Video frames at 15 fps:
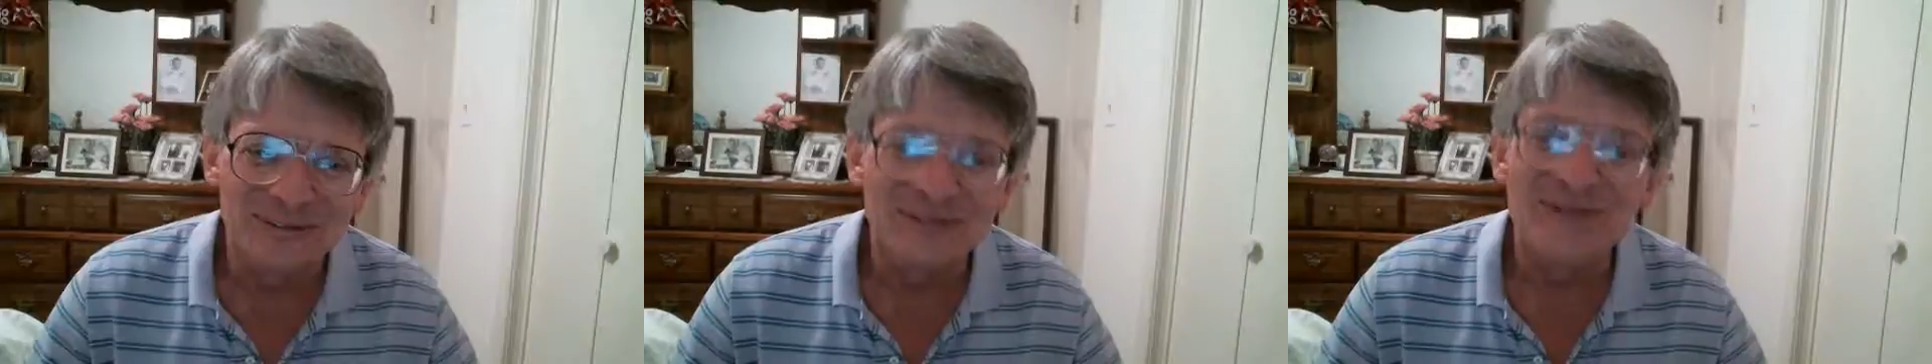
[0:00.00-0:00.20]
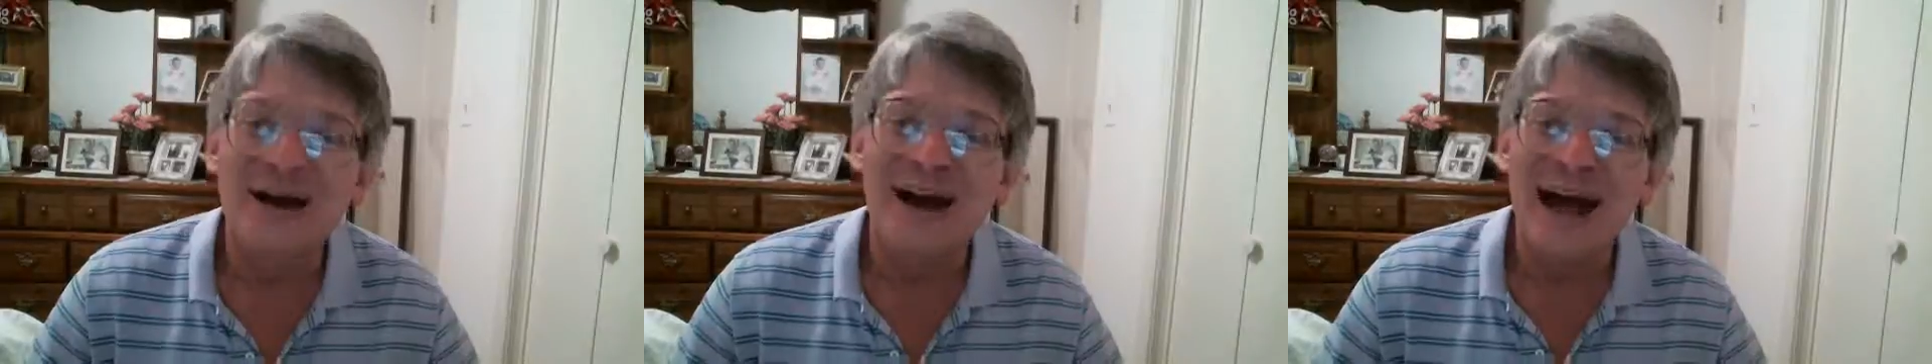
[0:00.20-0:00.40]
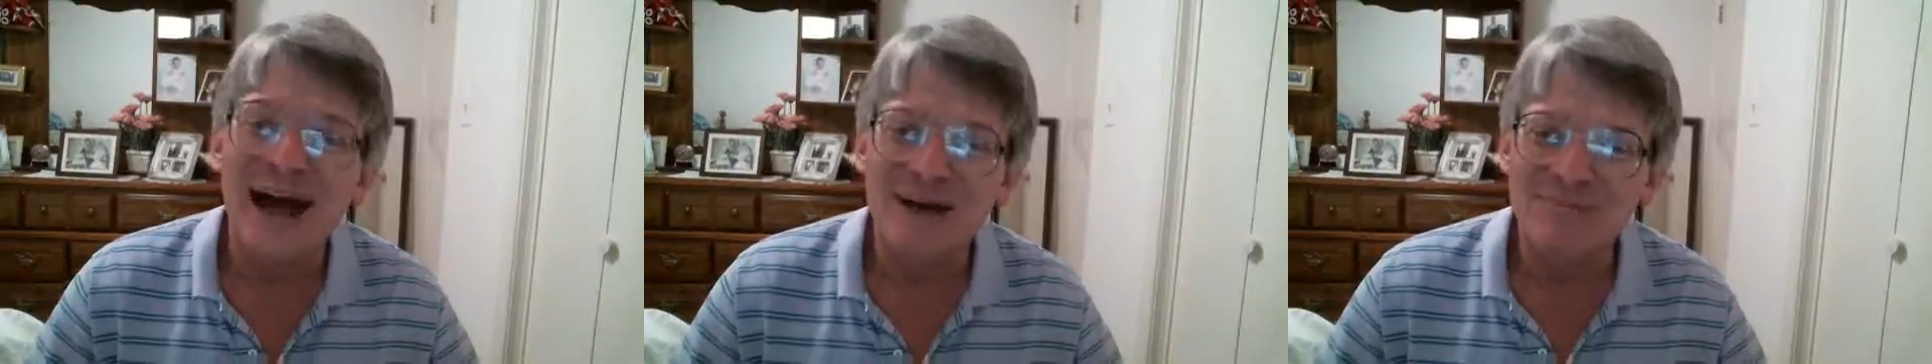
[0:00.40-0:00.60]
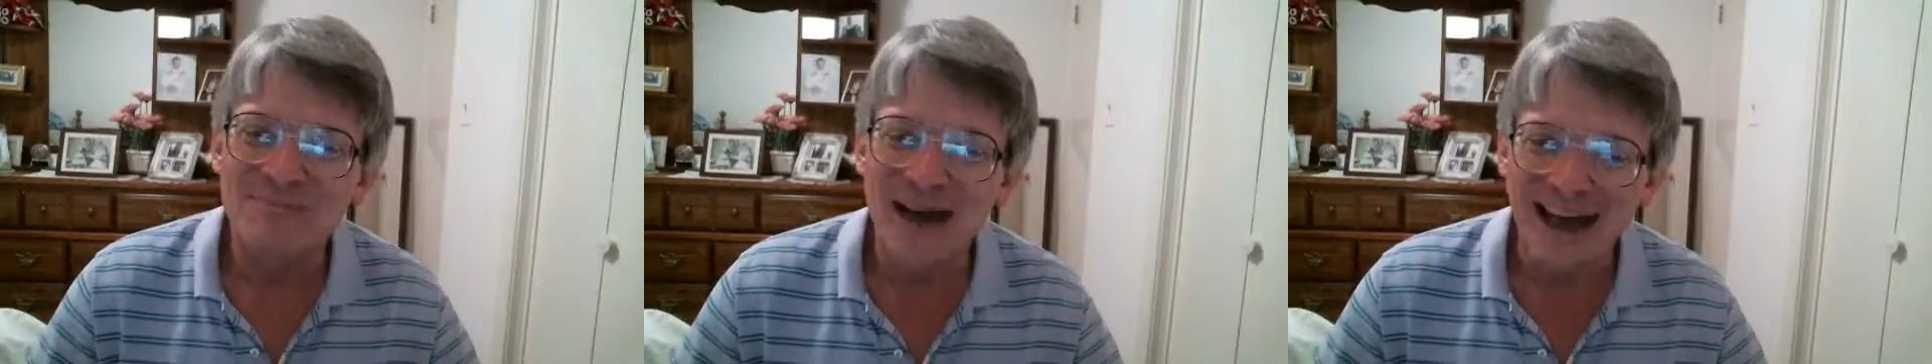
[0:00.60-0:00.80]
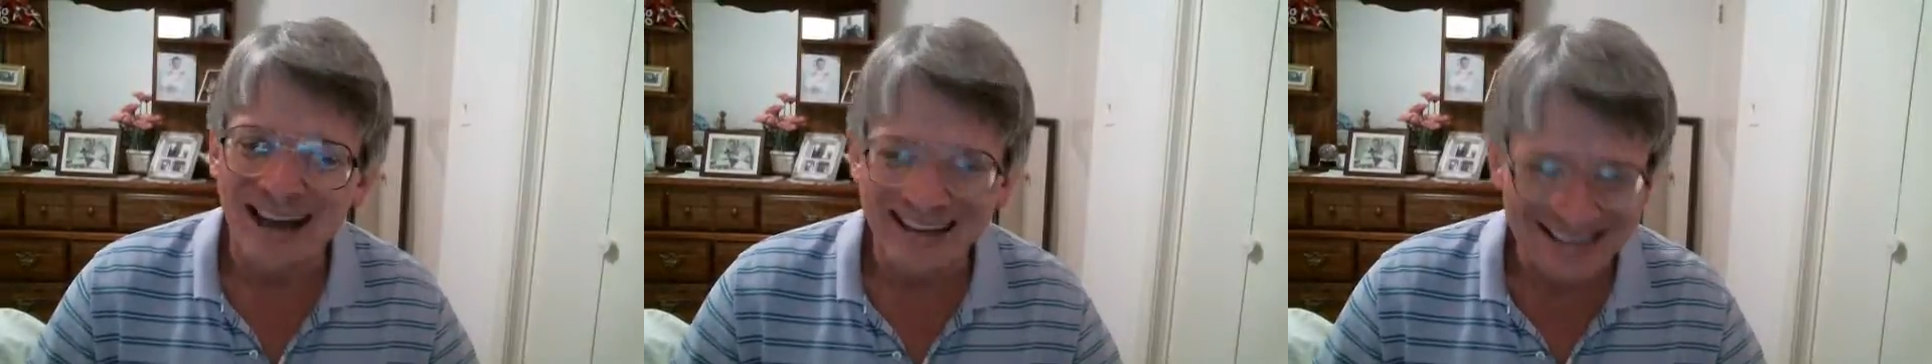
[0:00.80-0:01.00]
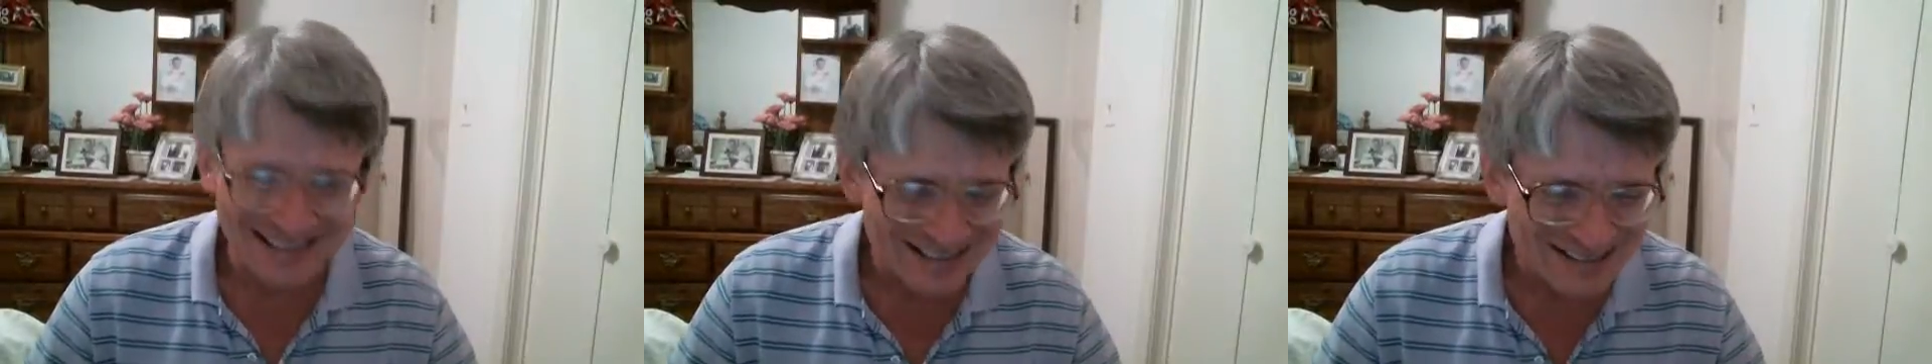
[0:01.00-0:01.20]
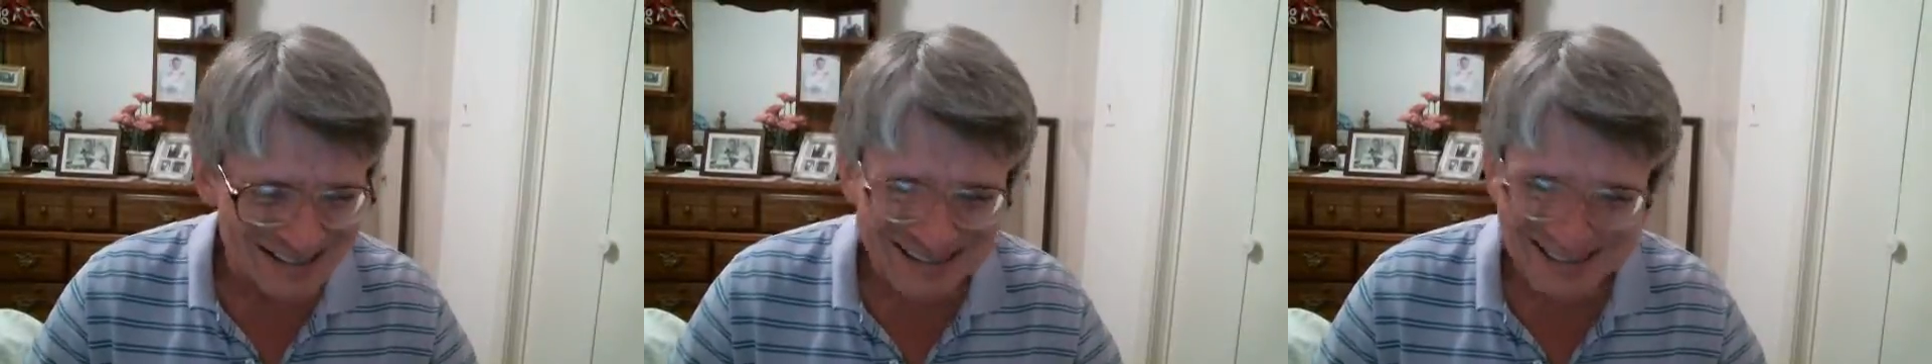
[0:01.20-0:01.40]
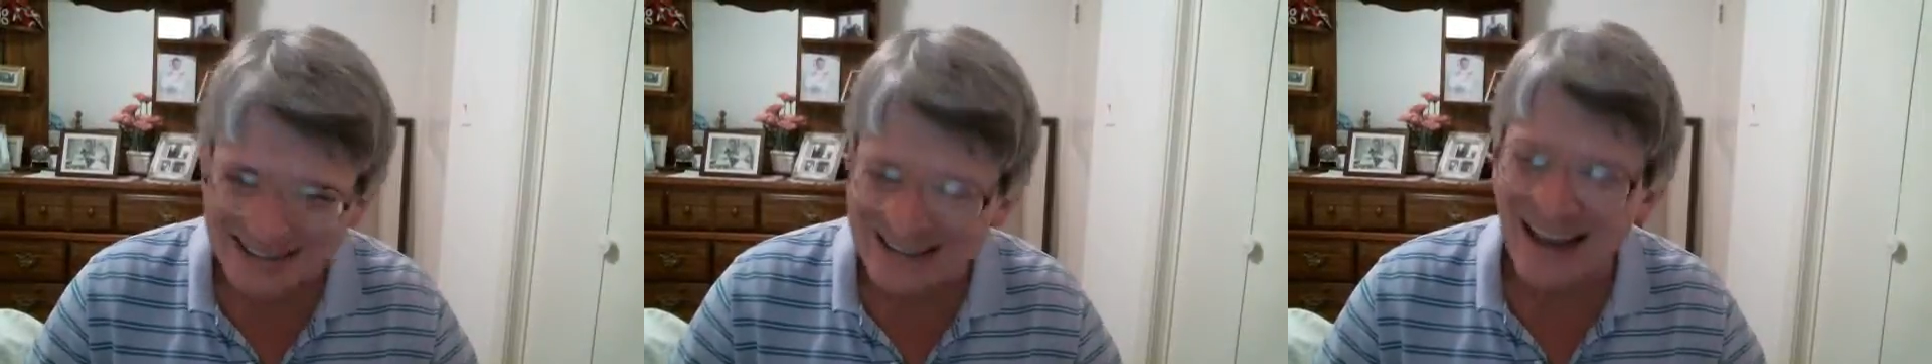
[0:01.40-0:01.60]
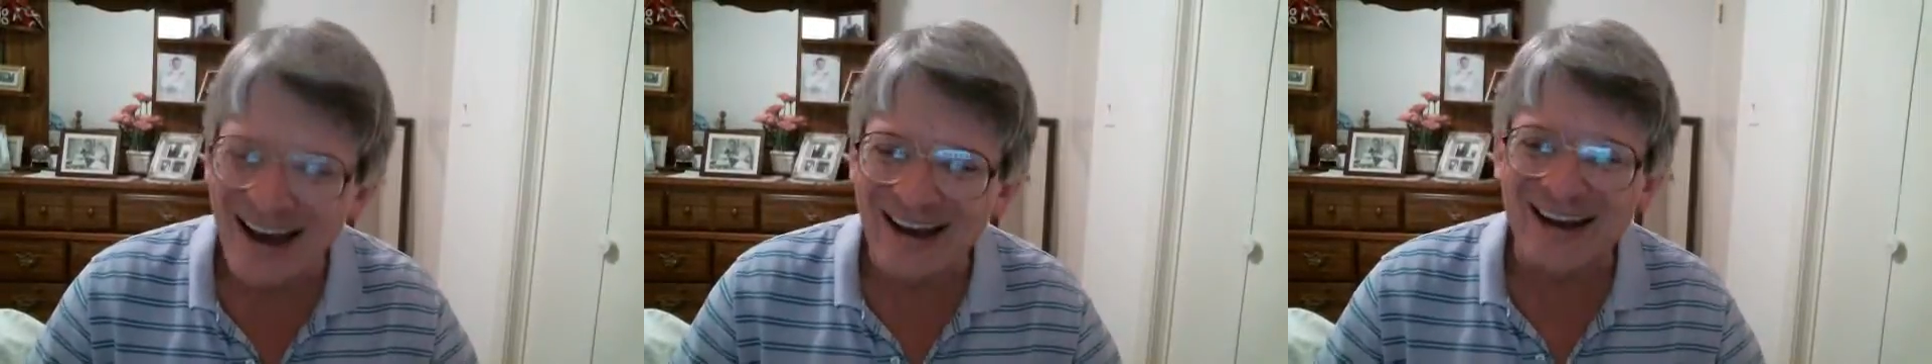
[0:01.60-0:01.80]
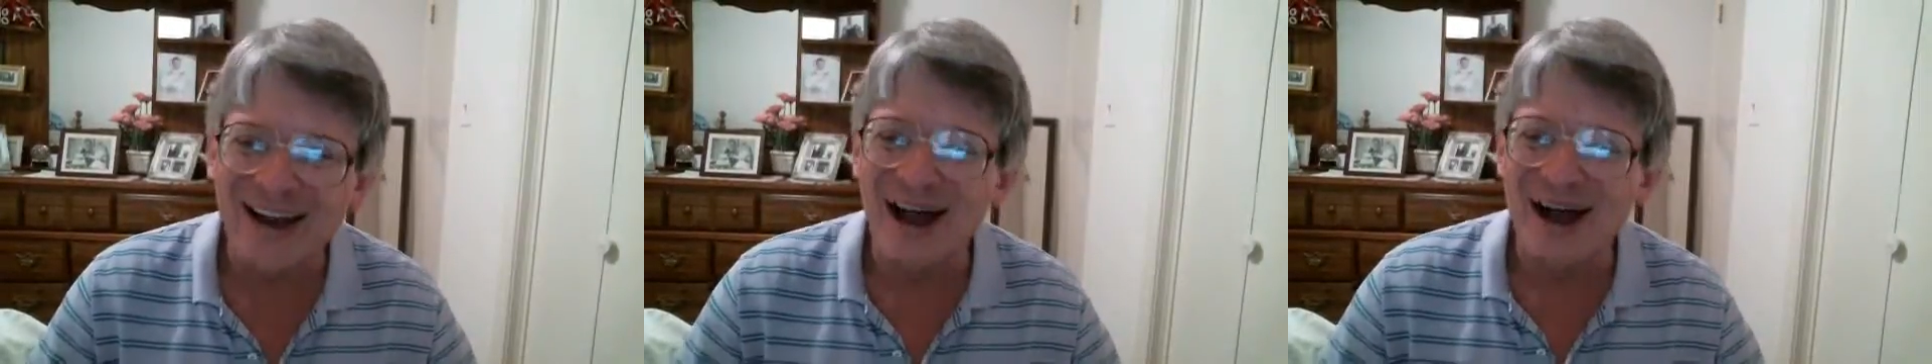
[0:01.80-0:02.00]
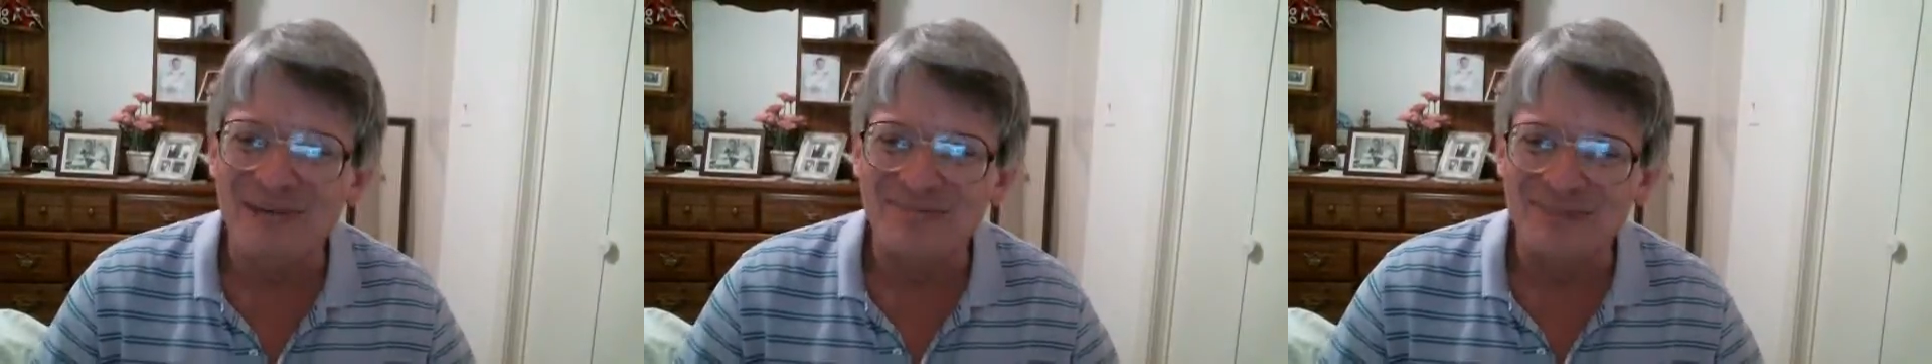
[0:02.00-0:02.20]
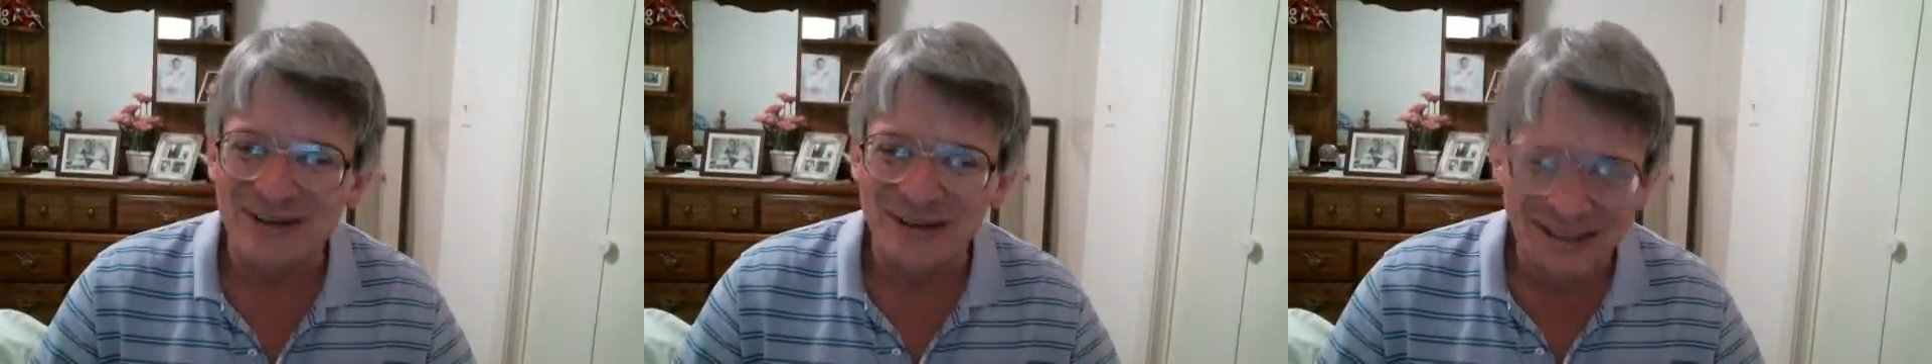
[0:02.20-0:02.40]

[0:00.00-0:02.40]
Well, how about it? Sock Hop